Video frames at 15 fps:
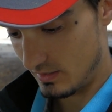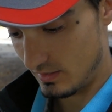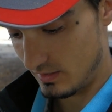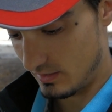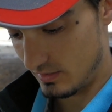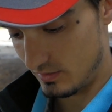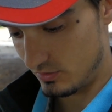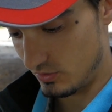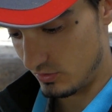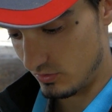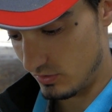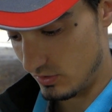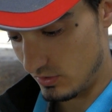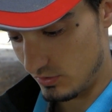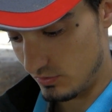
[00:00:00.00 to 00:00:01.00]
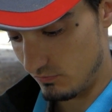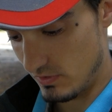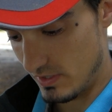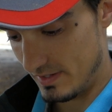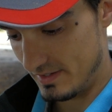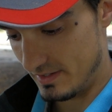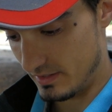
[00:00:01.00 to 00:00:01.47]
You know, just
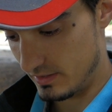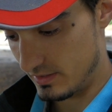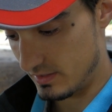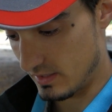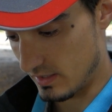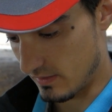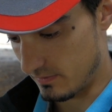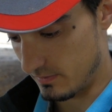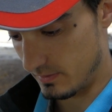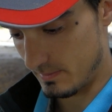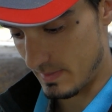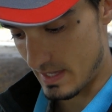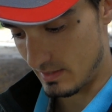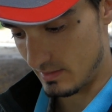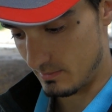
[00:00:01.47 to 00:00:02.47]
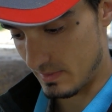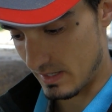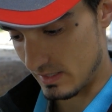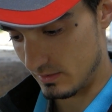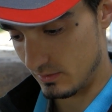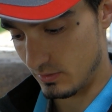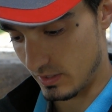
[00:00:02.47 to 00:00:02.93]
really nice stuff. The
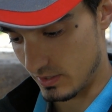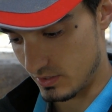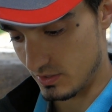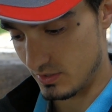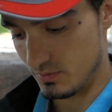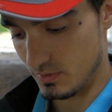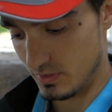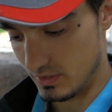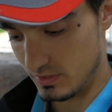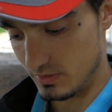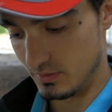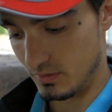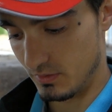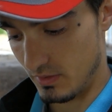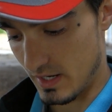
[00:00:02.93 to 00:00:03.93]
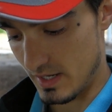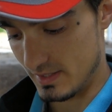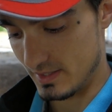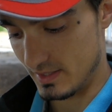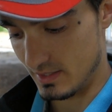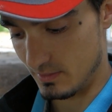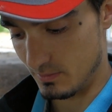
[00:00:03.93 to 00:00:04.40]
main questions were to do with
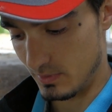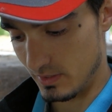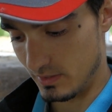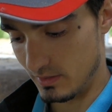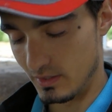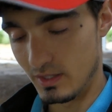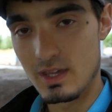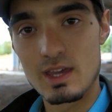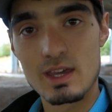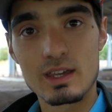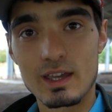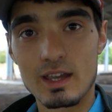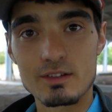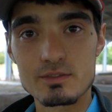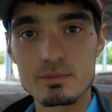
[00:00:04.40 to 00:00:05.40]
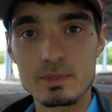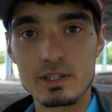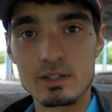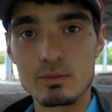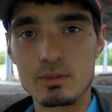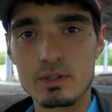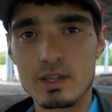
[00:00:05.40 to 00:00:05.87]
grazing and whether the cows will be
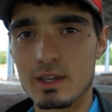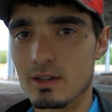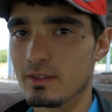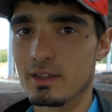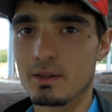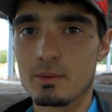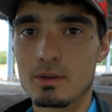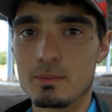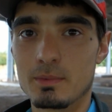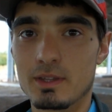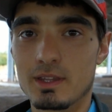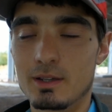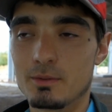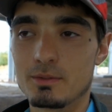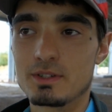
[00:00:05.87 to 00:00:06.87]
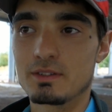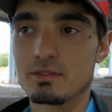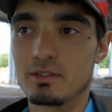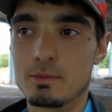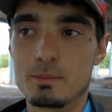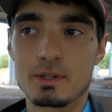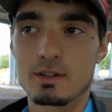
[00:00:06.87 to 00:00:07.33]
in all year, and they won't be. They will
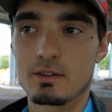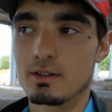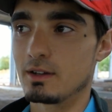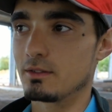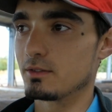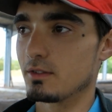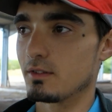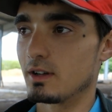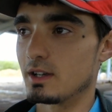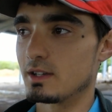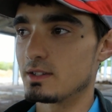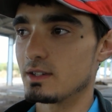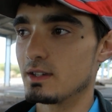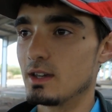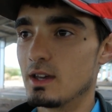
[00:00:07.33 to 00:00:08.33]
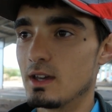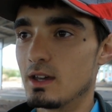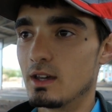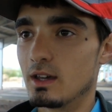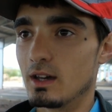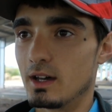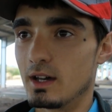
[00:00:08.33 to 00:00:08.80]
definitely be going out to grass,
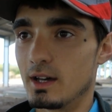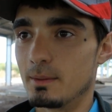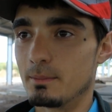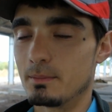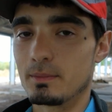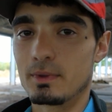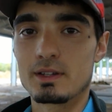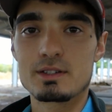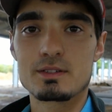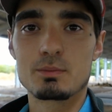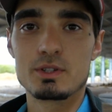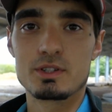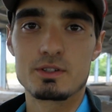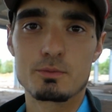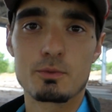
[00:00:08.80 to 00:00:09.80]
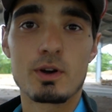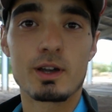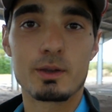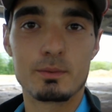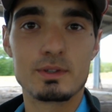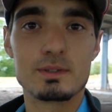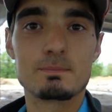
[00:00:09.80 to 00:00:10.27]
which is
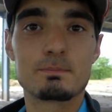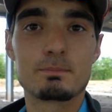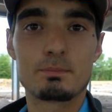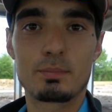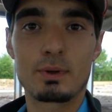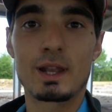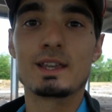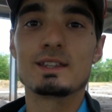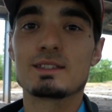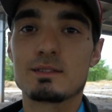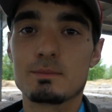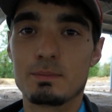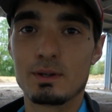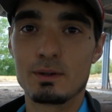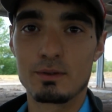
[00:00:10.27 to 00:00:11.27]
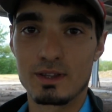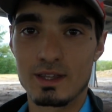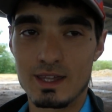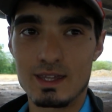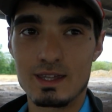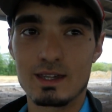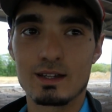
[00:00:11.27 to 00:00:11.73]
why we placed the building
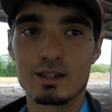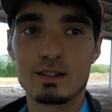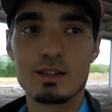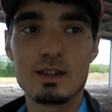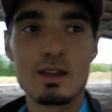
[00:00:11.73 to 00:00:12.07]
here,